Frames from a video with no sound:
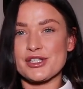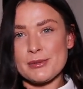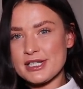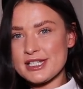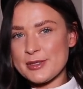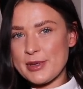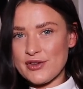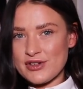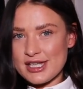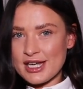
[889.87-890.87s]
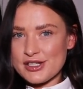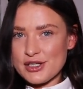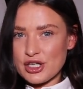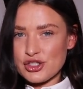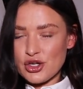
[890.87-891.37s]
So I'm going to disappear for a second
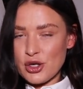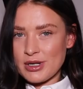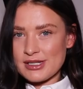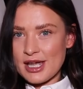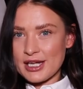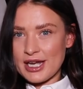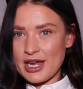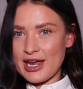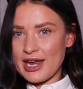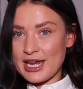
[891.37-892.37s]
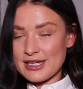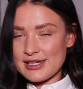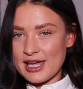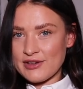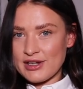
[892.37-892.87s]
so I can show you what it's like
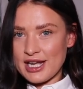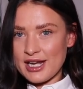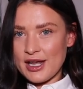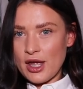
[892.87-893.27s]
inside. Ready?